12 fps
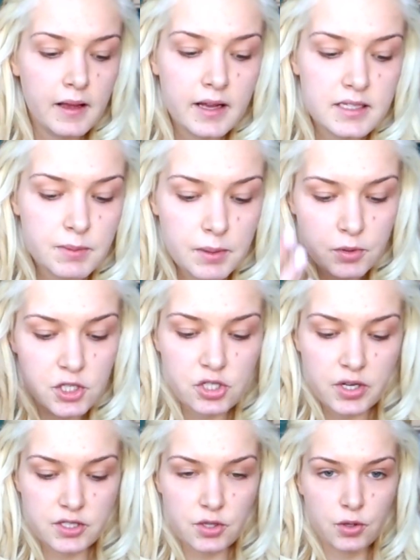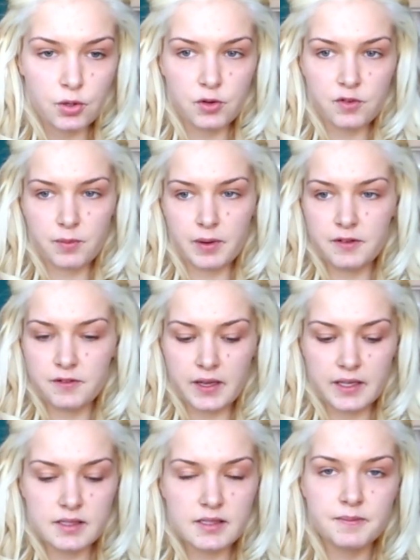as my moisturizer all over my
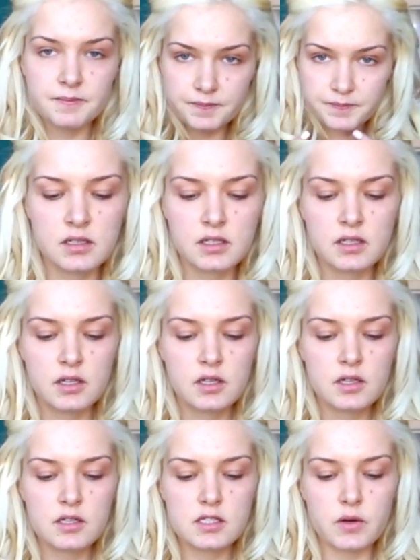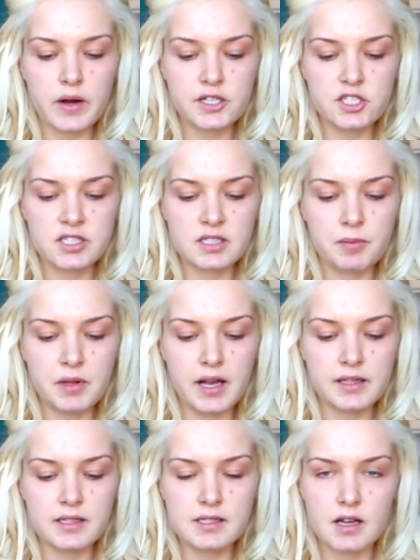face. So I just
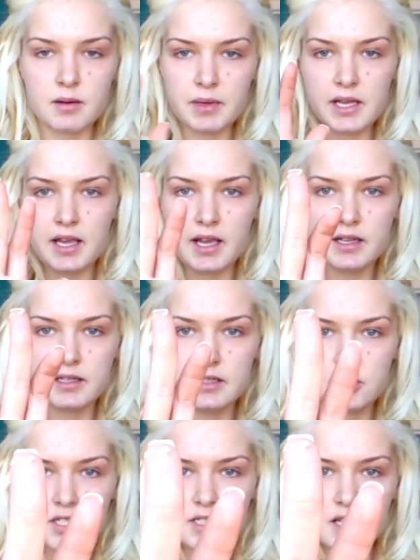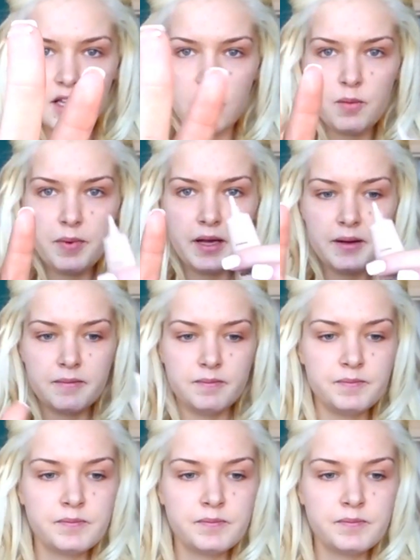apply this on my hand just a little bit.